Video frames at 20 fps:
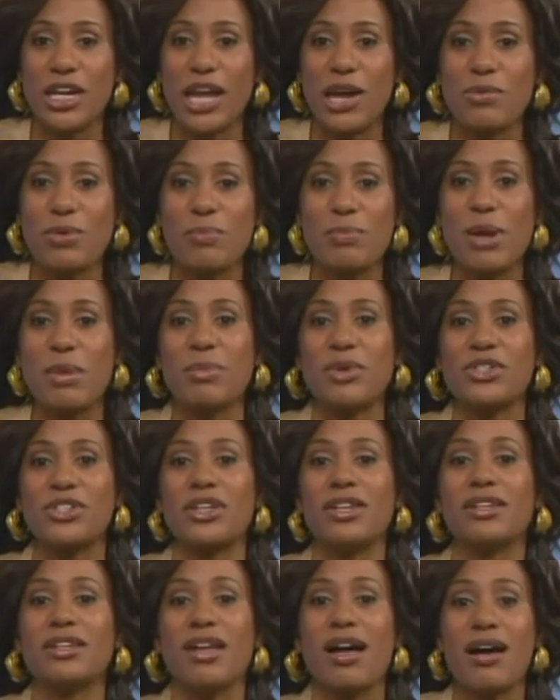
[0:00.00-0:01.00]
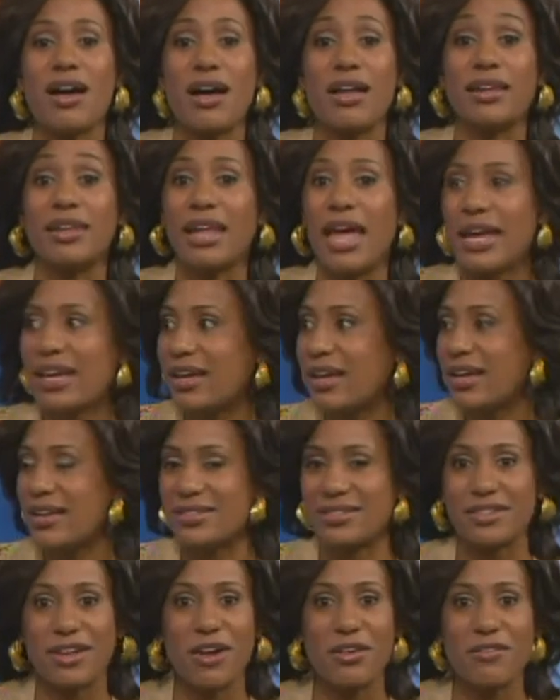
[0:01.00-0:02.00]
and remember to uh, like
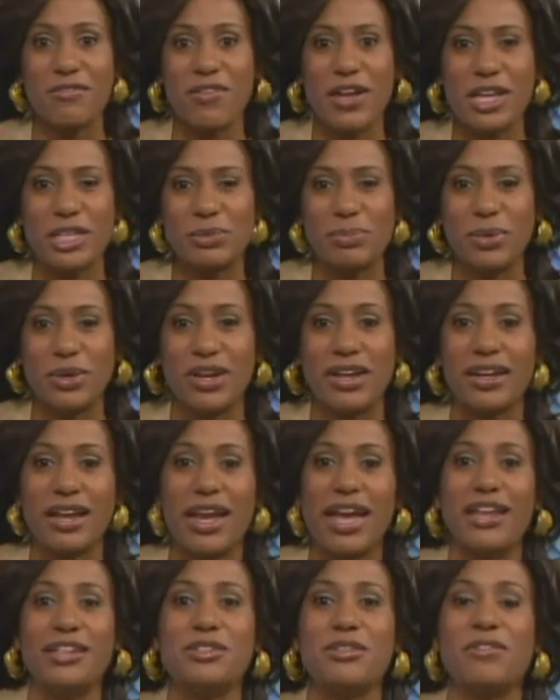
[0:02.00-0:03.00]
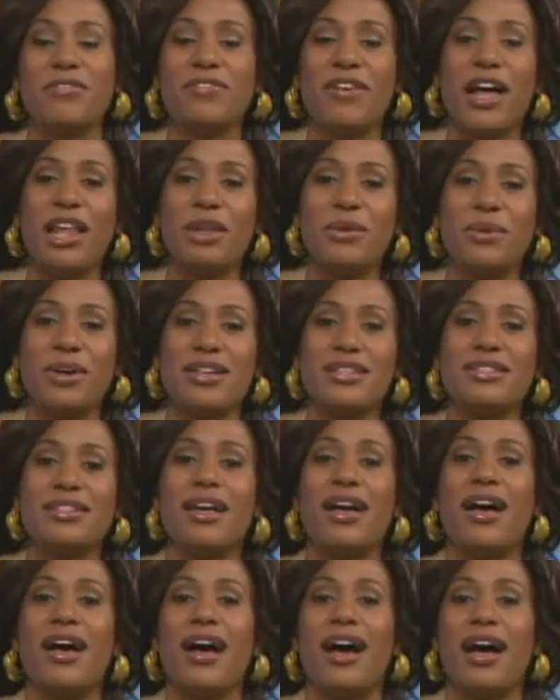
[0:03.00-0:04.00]
us on Facebook and to follow us
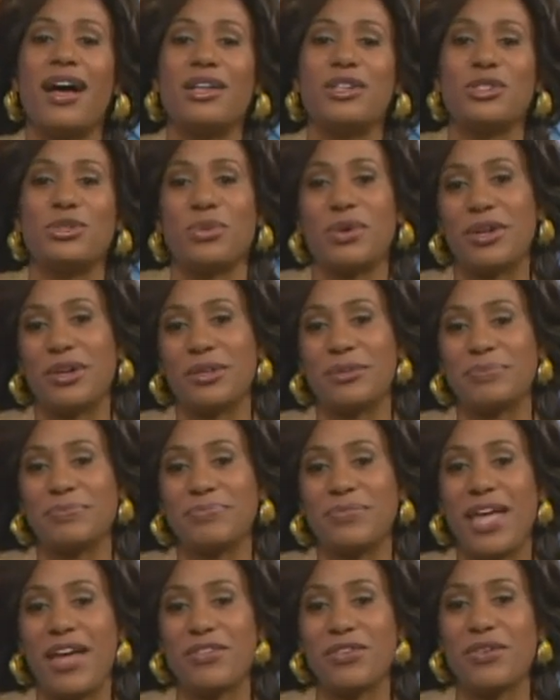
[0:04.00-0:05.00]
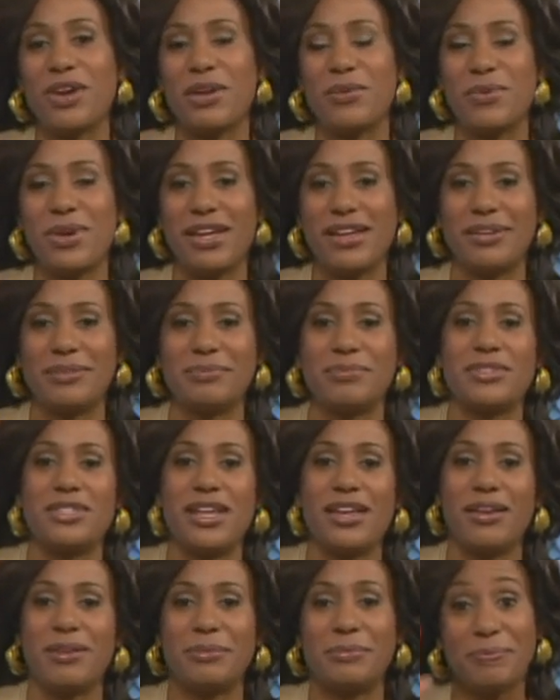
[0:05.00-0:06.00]
on Twitter. Have a great week. See you.